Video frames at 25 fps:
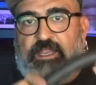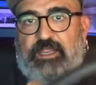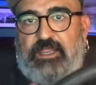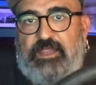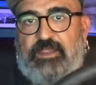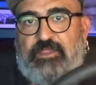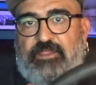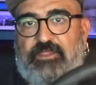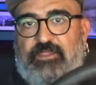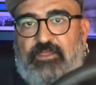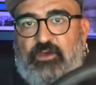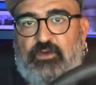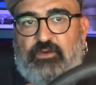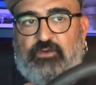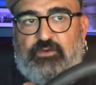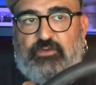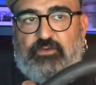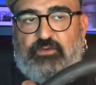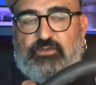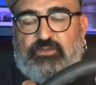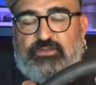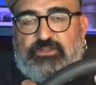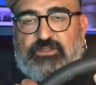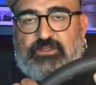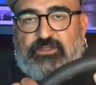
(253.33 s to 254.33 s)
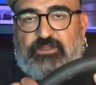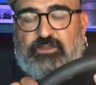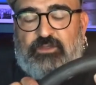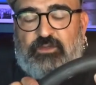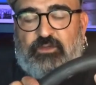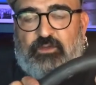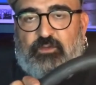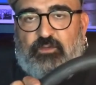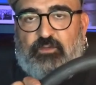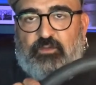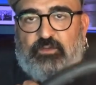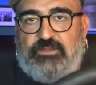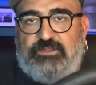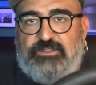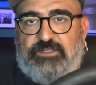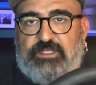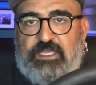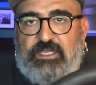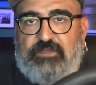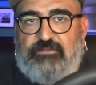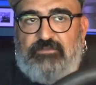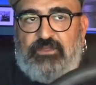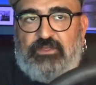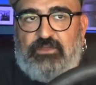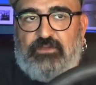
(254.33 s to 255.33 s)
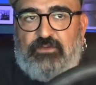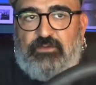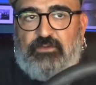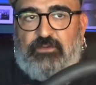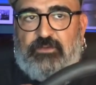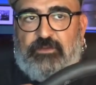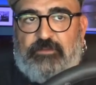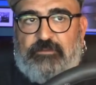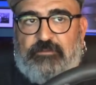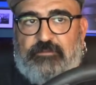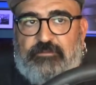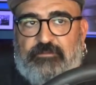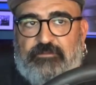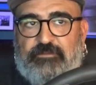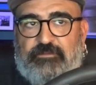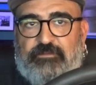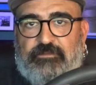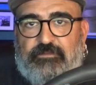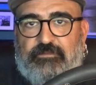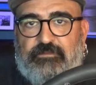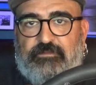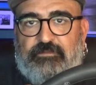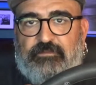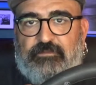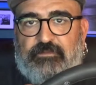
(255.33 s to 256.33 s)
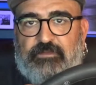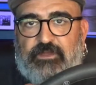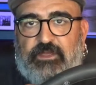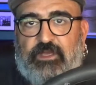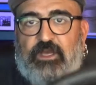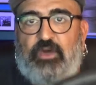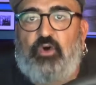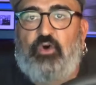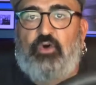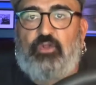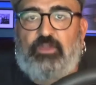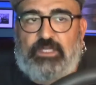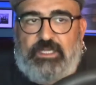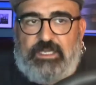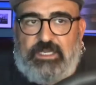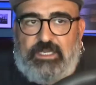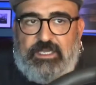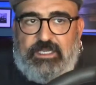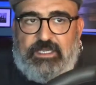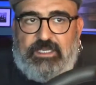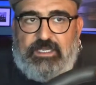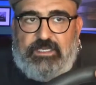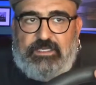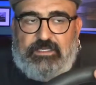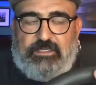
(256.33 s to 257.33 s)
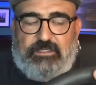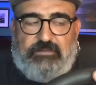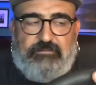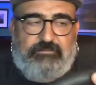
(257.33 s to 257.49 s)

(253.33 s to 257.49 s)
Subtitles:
Those will save you a whole lot of headache.